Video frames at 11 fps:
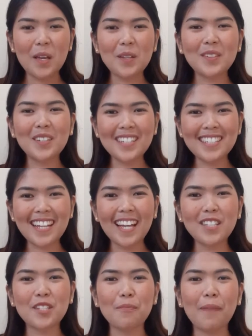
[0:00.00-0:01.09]
Good
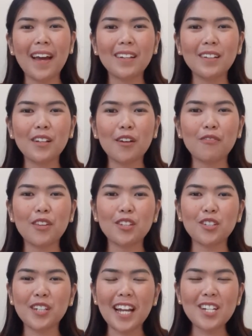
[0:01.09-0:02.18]
day to the panel of the
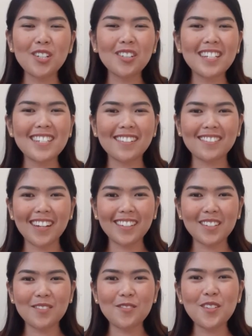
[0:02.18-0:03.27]
International
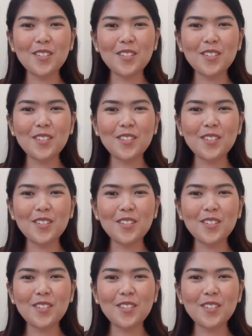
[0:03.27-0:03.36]
Integrated